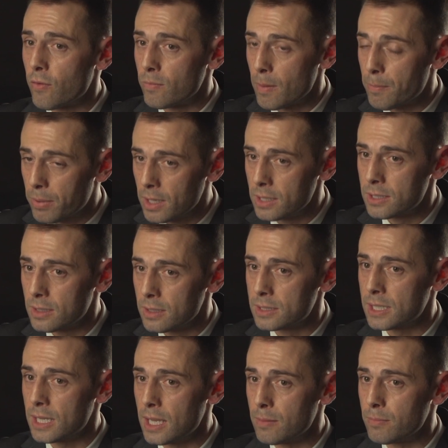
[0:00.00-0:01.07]
from a political
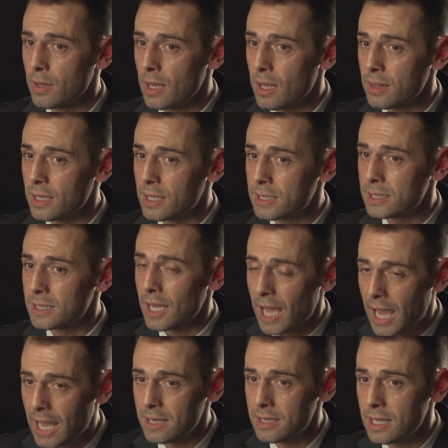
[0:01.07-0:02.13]
team that's
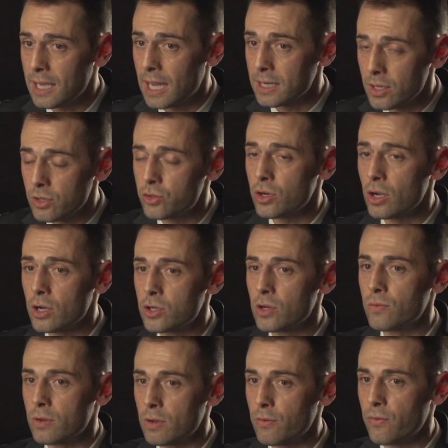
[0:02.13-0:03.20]
heading and in charge
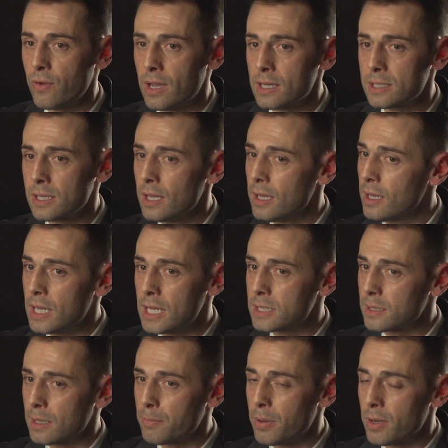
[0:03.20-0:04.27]
of your affairs
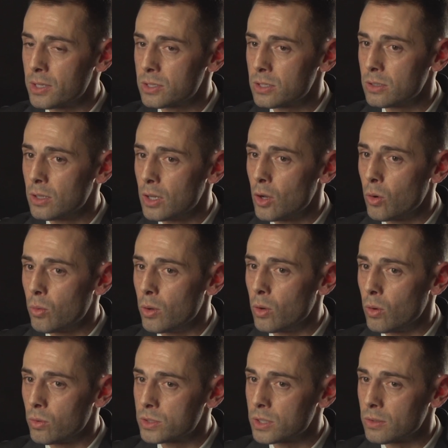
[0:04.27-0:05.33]
is a person who will
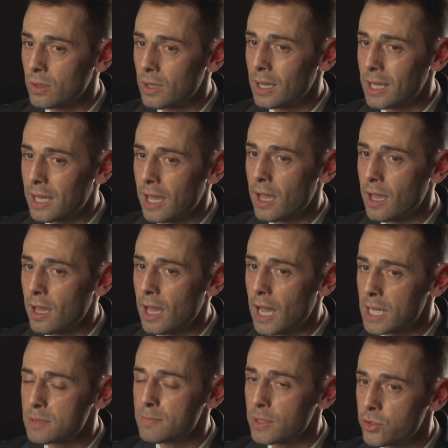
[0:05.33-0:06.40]
also care
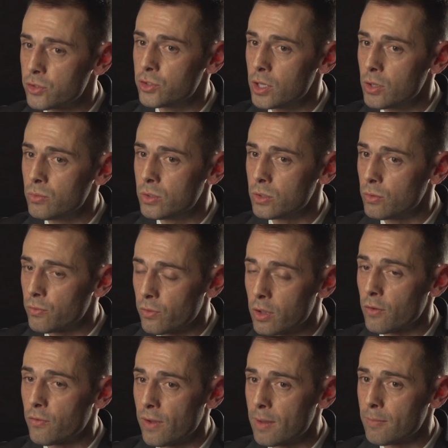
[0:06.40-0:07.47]
as much as you do for
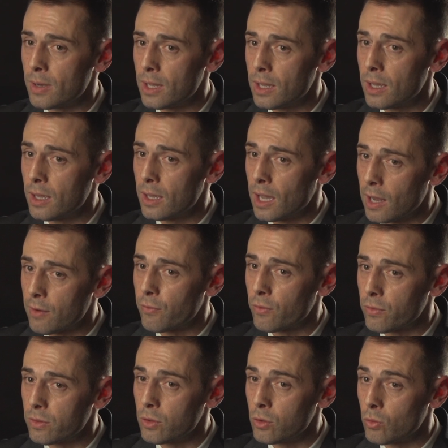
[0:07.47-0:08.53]
your family and for
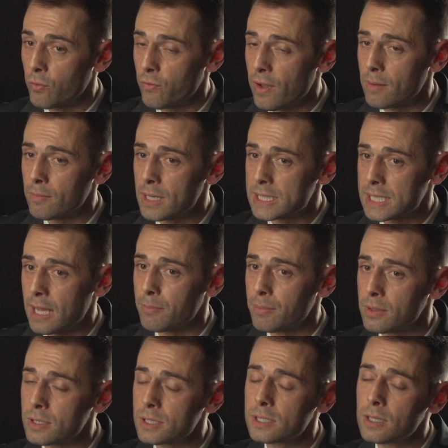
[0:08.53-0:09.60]
your family's
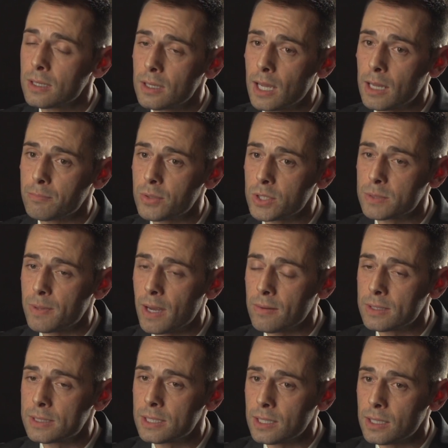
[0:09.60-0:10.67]
happiness and
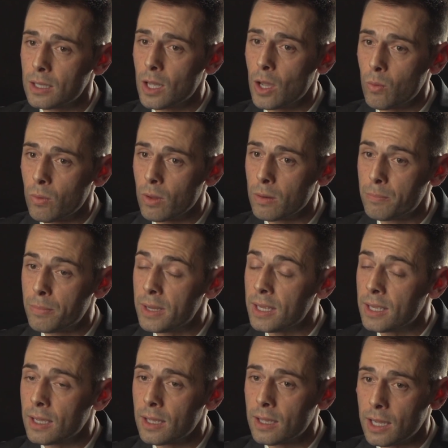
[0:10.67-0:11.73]
prosperity,
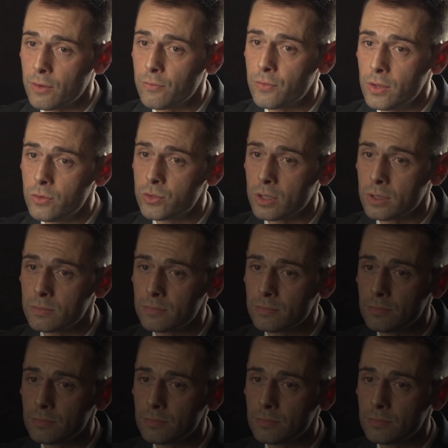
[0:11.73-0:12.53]
well-being and future.